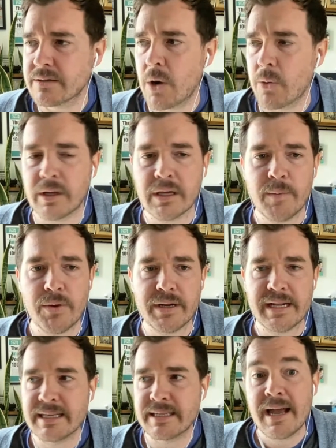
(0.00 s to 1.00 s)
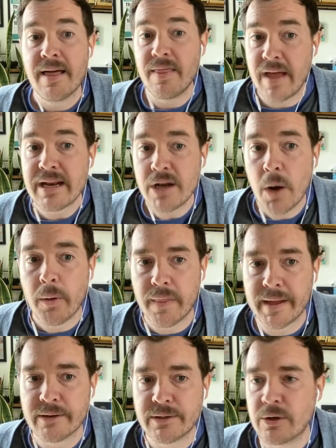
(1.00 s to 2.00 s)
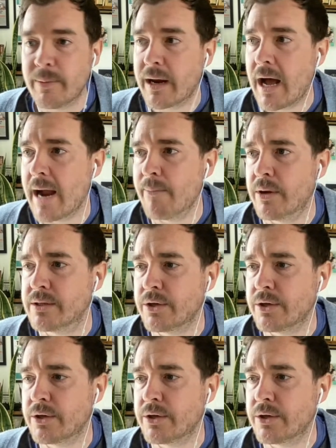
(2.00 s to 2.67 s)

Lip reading: co-working communities, they know a thing or two about hybrid.